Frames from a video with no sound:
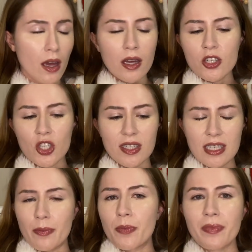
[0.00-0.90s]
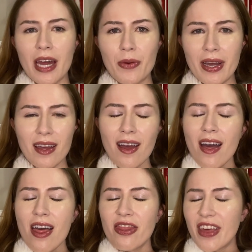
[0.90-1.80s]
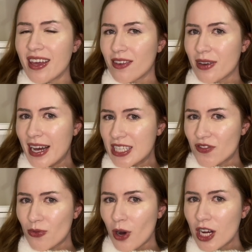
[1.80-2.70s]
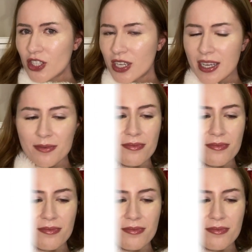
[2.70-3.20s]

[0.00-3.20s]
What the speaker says: Just a tip. Anyway, thank you guys for watching.